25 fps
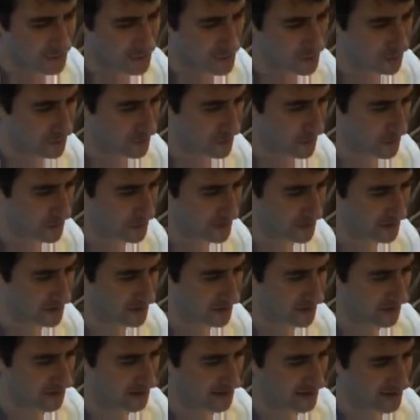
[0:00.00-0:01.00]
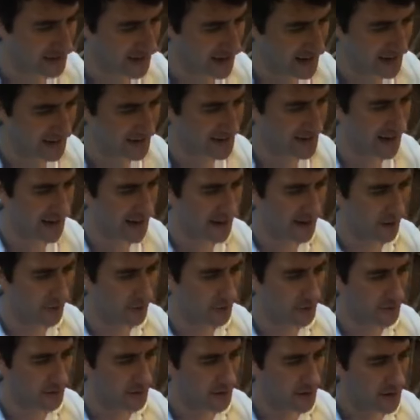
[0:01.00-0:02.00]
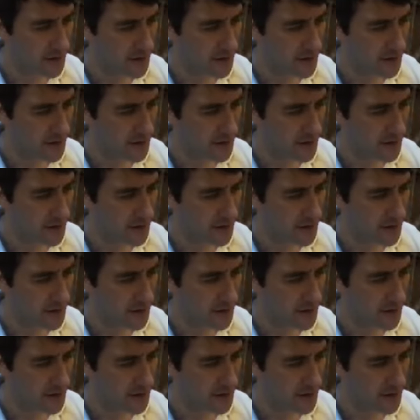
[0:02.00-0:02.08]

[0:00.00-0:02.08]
different verses that stand out,